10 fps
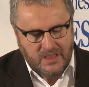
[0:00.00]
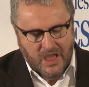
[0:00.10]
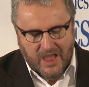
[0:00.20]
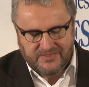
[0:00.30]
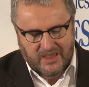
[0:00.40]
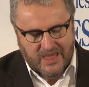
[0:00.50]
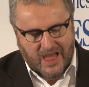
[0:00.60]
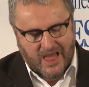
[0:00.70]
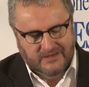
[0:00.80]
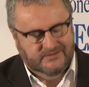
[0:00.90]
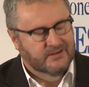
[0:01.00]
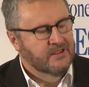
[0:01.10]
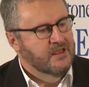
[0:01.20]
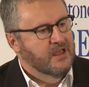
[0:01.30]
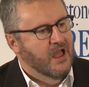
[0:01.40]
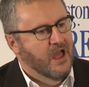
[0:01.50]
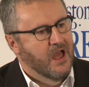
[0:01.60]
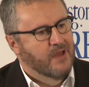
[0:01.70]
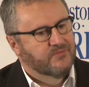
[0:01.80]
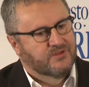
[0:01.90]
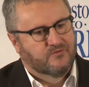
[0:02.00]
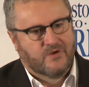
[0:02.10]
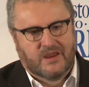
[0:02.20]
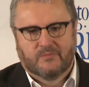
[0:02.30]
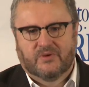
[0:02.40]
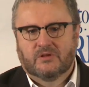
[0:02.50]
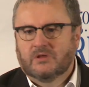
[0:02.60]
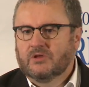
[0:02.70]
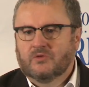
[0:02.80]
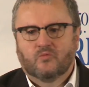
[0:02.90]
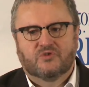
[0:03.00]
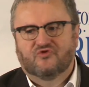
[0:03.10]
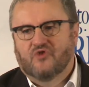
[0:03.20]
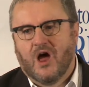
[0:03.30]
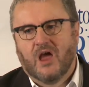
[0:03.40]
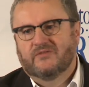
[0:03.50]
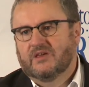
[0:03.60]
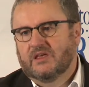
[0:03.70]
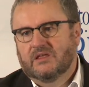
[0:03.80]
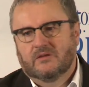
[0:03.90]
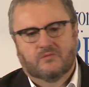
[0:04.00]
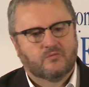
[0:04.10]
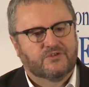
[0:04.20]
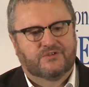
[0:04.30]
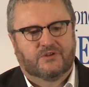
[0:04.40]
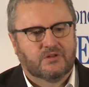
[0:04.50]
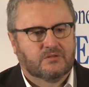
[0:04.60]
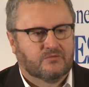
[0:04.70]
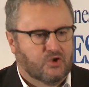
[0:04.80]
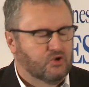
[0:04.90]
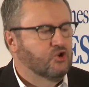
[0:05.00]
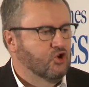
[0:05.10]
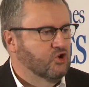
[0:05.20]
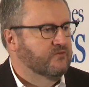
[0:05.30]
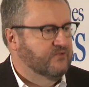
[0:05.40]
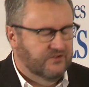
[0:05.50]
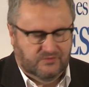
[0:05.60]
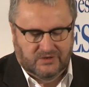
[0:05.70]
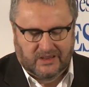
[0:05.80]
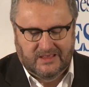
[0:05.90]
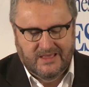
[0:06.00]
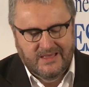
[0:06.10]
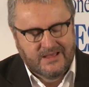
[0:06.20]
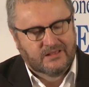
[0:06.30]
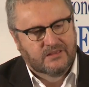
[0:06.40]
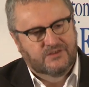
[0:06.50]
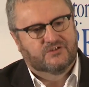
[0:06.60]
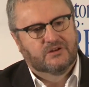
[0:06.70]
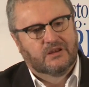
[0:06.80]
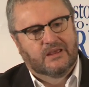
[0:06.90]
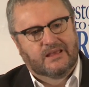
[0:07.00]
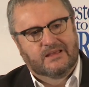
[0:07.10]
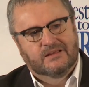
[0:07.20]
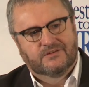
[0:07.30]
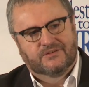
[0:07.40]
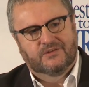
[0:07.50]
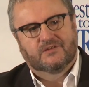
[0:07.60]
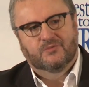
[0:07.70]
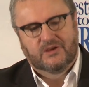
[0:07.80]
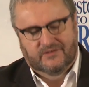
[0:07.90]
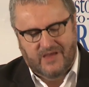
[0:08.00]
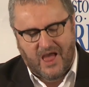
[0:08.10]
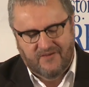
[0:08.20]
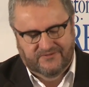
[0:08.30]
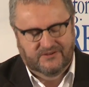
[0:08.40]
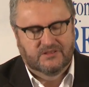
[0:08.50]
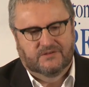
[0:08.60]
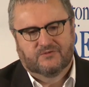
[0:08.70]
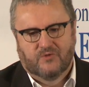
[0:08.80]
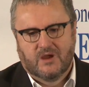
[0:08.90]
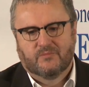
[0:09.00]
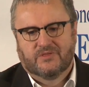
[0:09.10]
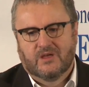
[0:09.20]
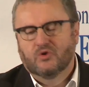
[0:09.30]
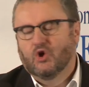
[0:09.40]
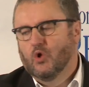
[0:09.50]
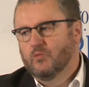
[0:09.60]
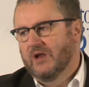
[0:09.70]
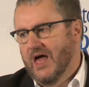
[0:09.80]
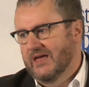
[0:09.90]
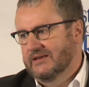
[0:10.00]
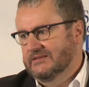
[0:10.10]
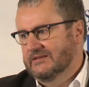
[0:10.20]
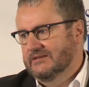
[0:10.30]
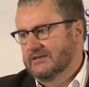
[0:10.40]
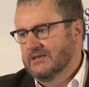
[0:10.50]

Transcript: they had the rip, were driving, were still good visually. Literally 6 weeks after this rip, they'll go blind.